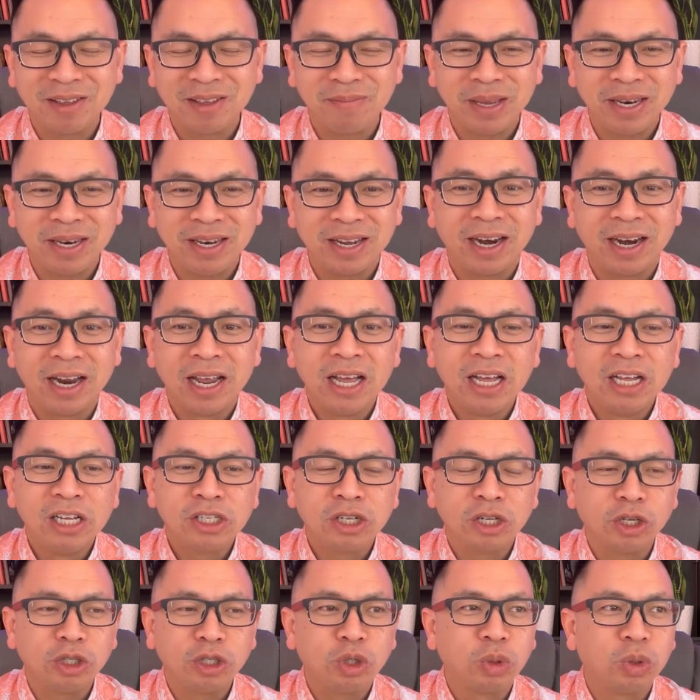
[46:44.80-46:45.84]
It can be done.
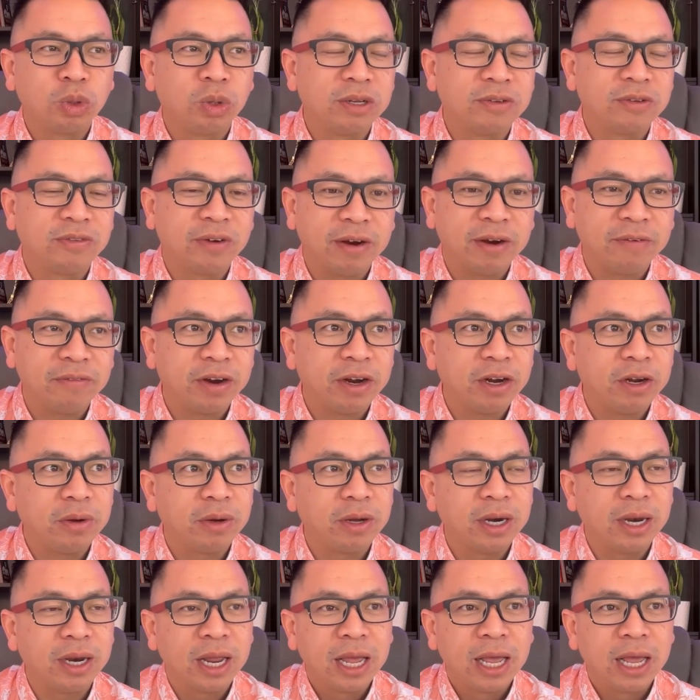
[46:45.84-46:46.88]
So the tool is very, very
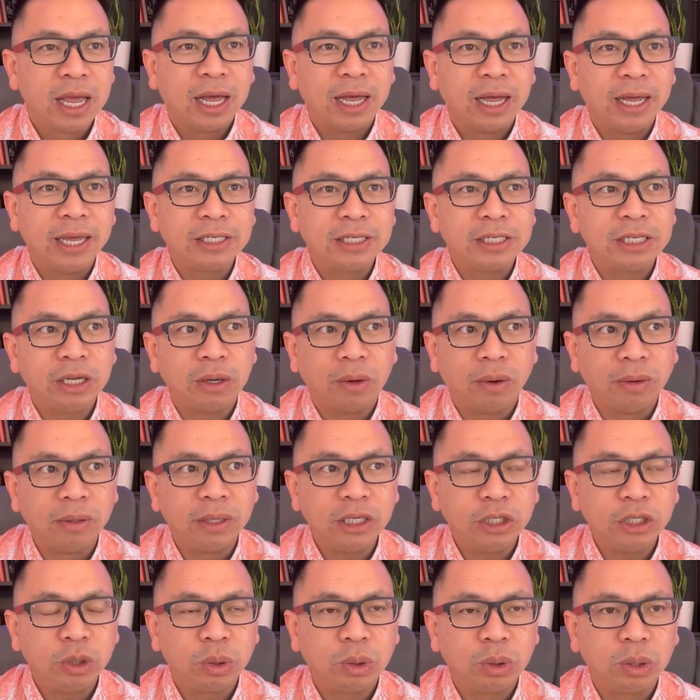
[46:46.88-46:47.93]
good. It's the
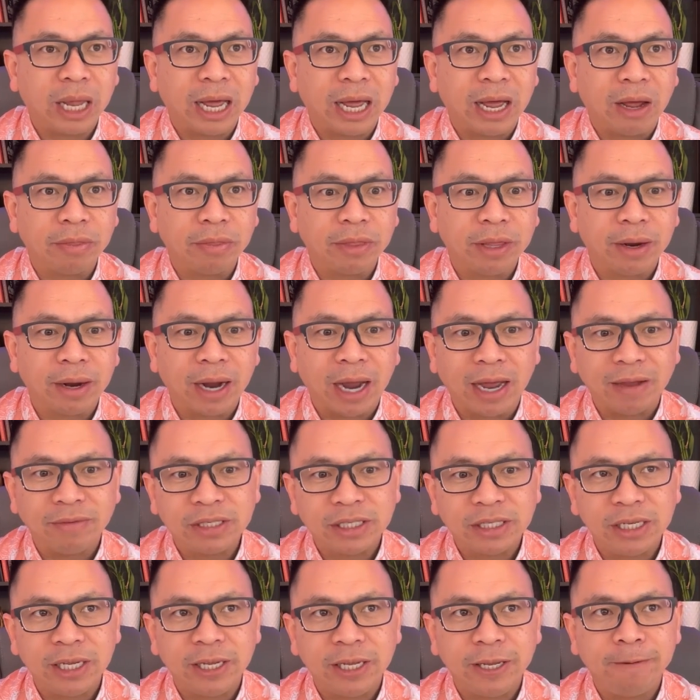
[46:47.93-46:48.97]
only tool out there I've
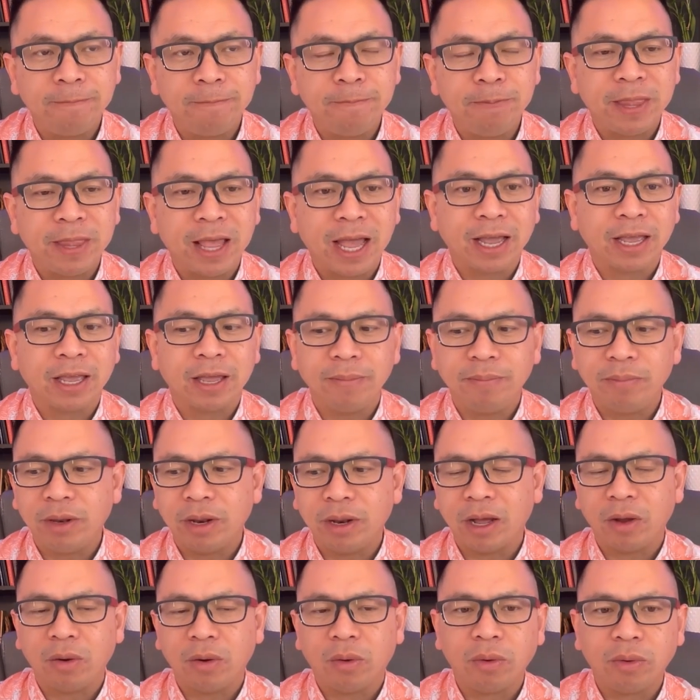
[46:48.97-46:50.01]
seen that can
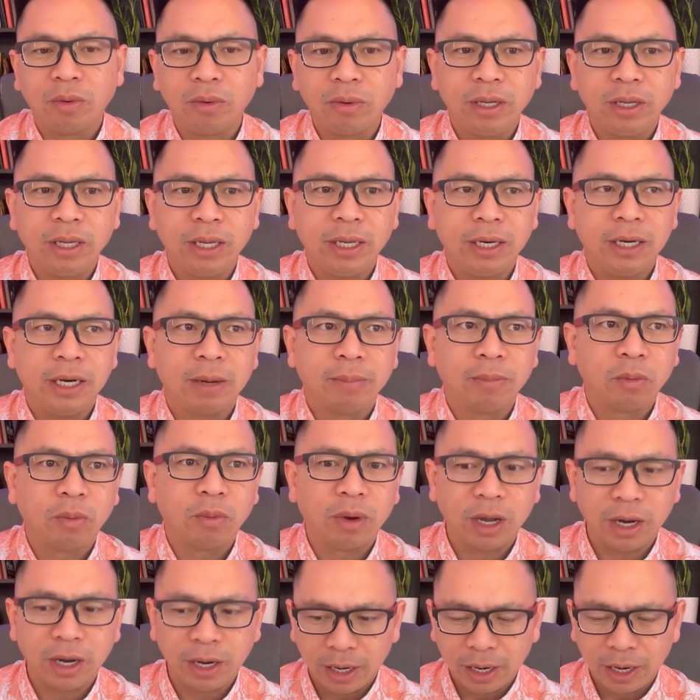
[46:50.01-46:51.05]
not only, number
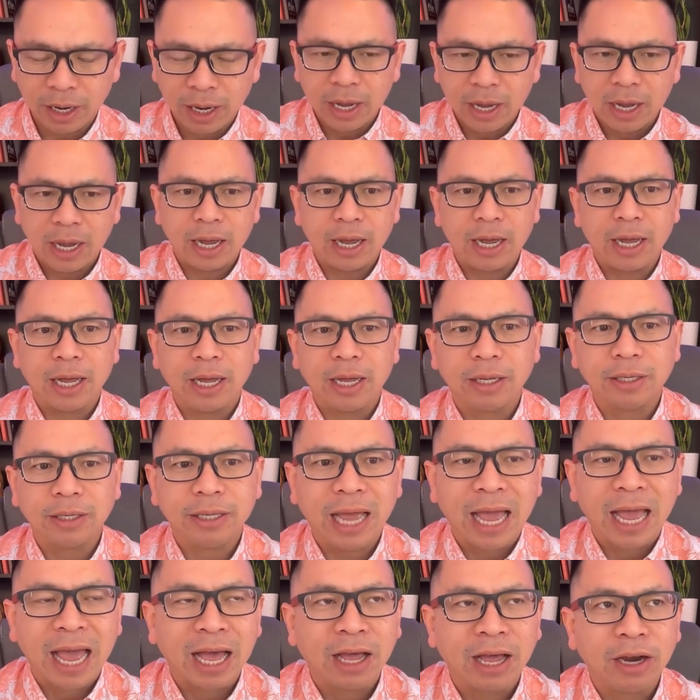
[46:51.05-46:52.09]
one,
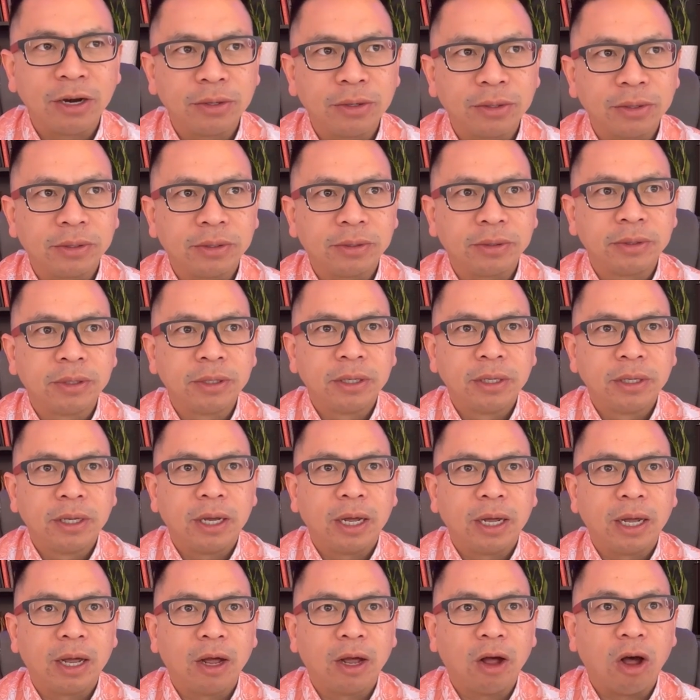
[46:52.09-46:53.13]
handle
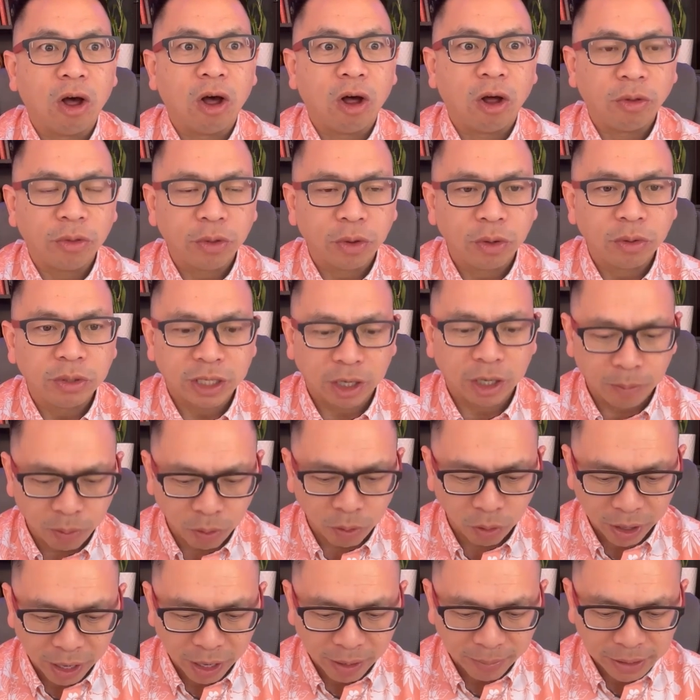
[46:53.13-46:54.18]
all the hotel
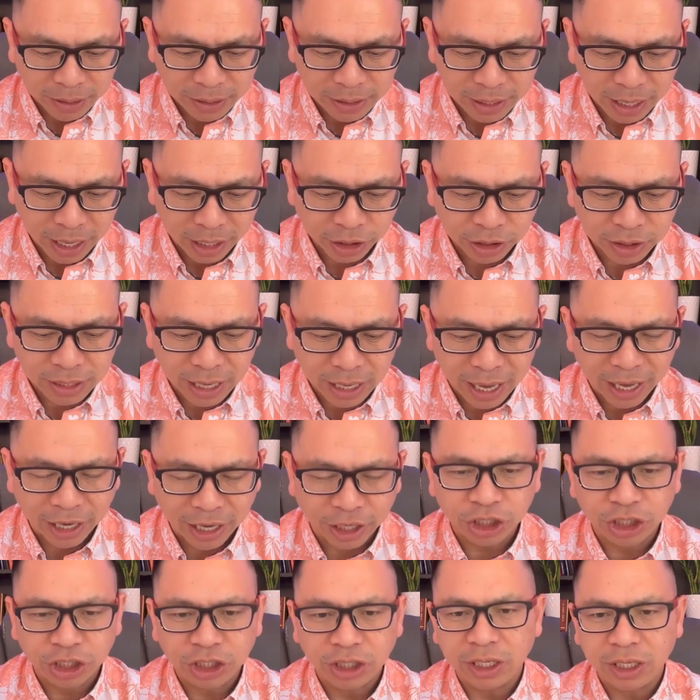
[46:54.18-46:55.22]
programs. It's not just
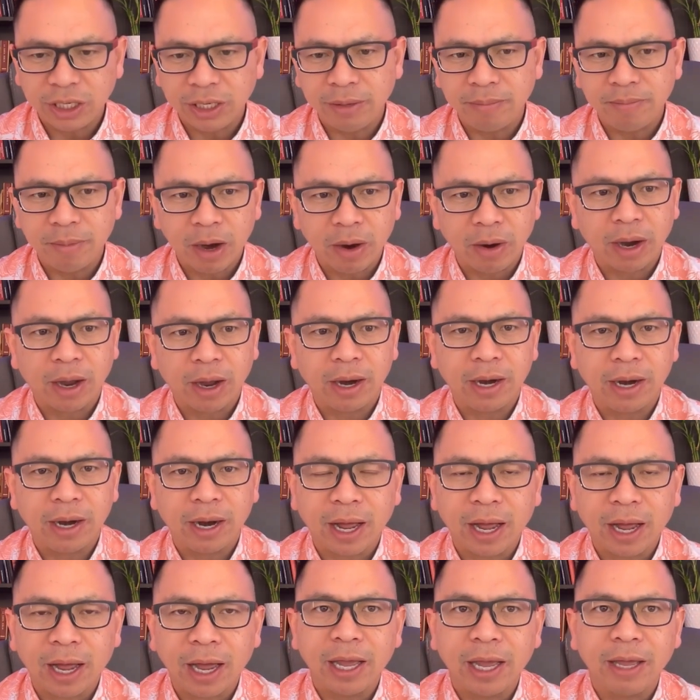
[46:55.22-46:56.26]
IHG, Marriott, and
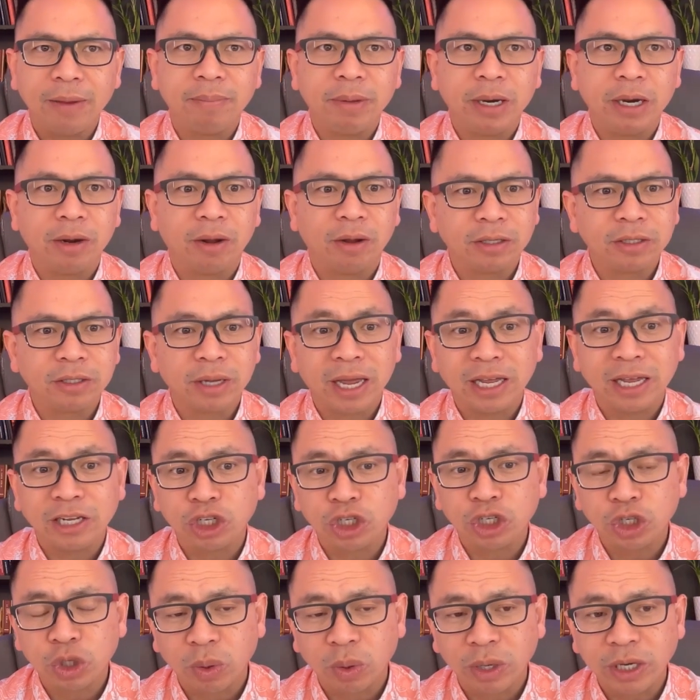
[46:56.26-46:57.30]
Hyatt, but it also
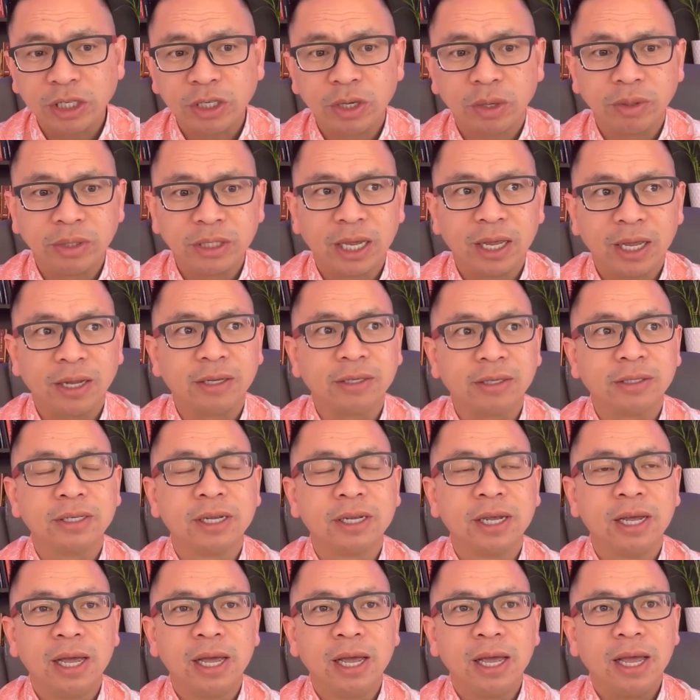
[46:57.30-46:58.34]
has Choice
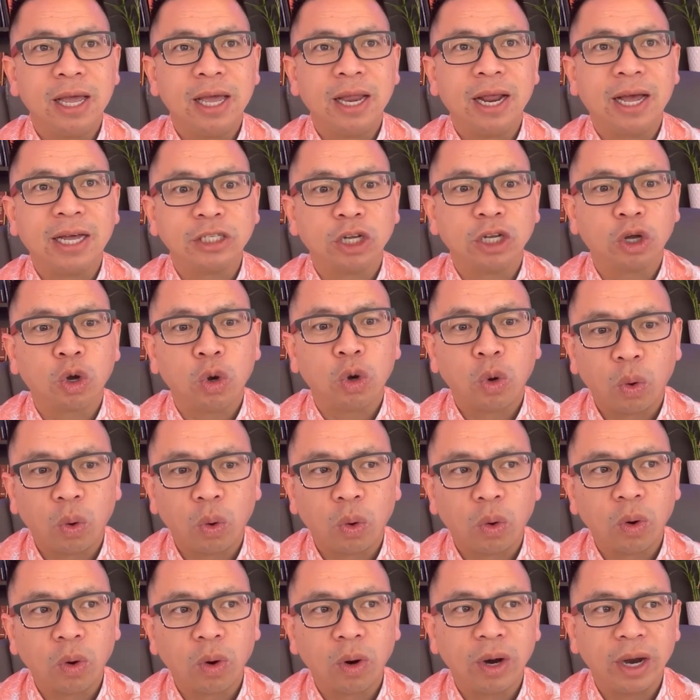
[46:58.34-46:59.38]
Hotels. It has
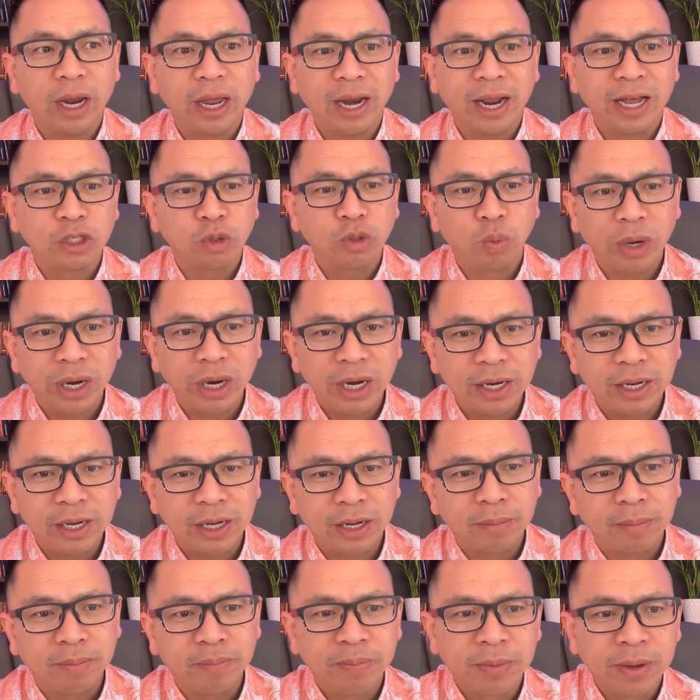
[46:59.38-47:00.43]
Accor. It has
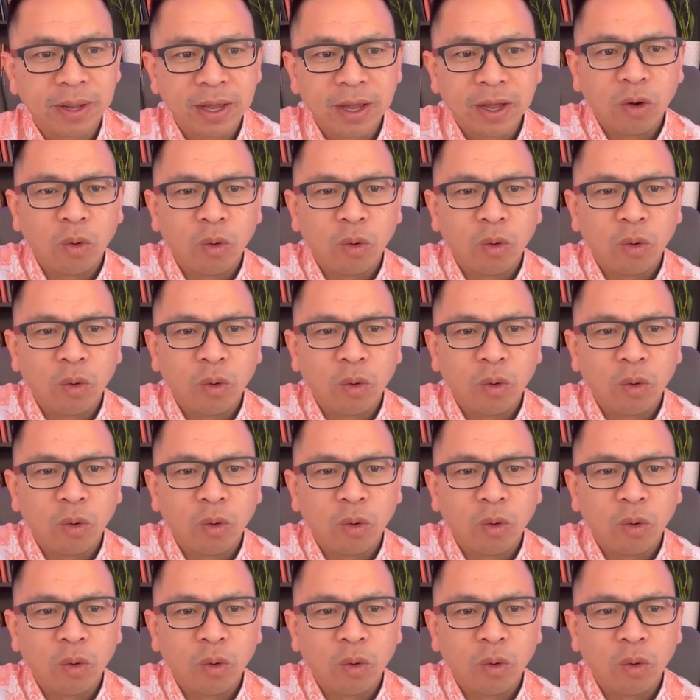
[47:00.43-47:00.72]
Wyndham.